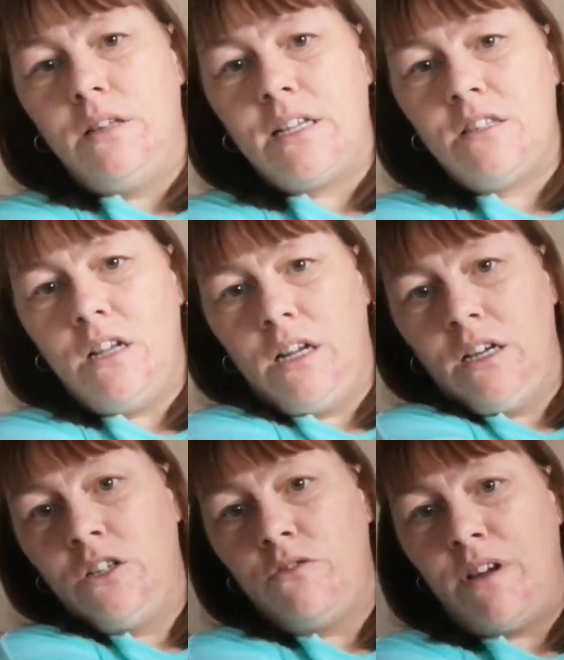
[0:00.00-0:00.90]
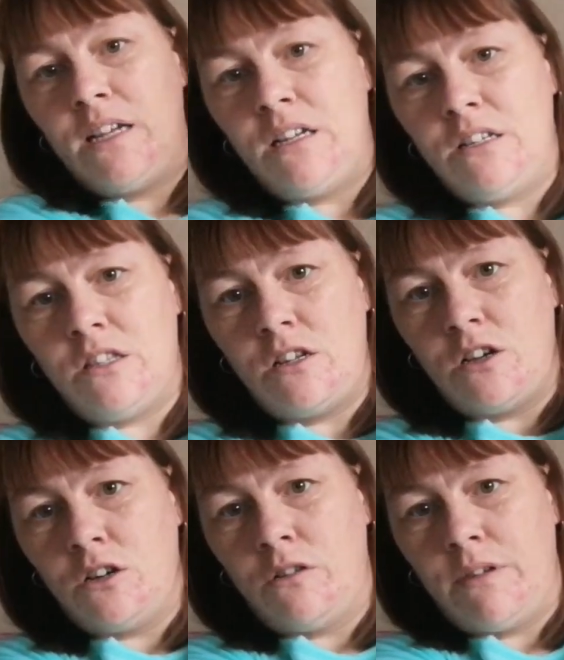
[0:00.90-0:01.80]
That's the lighter red, and it's the
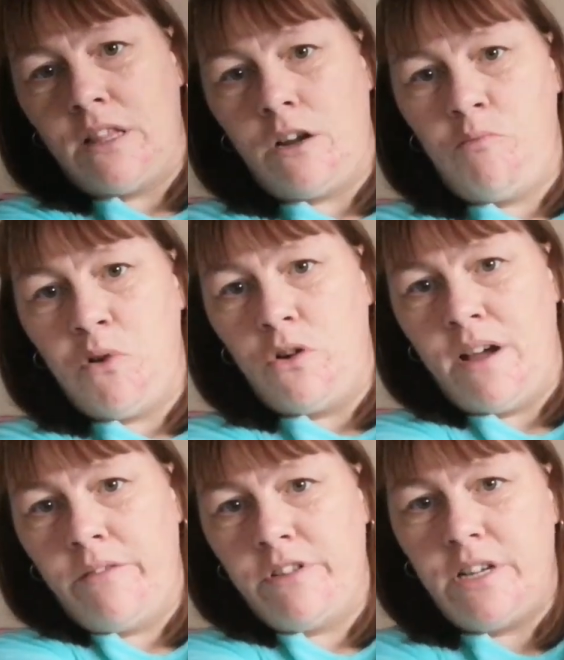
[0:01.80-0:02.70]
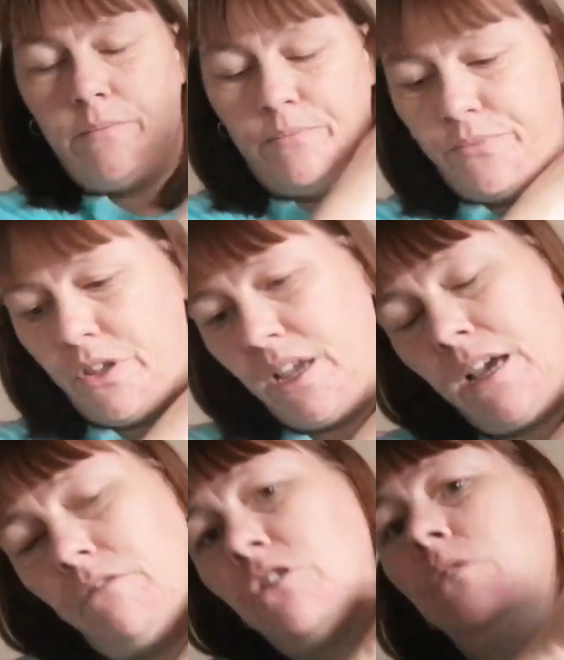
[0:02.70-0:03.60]
darker red that I put around it that
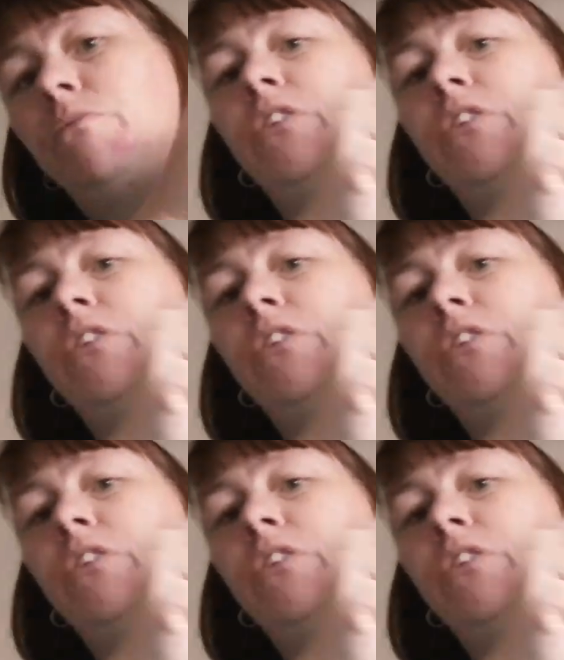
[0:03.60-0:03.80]
counts